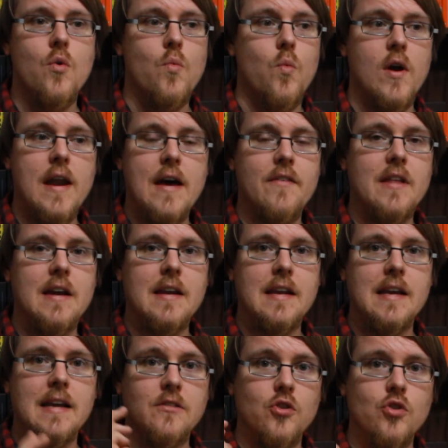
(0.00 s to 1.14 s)
whatever they
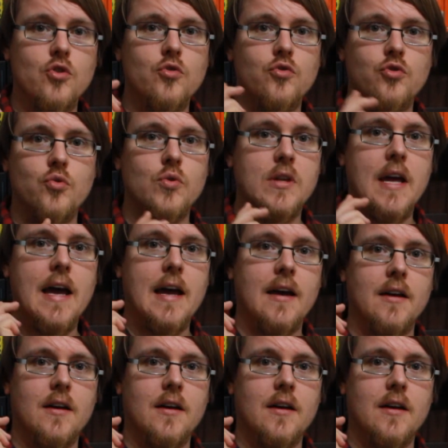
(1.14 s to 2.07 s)
need to get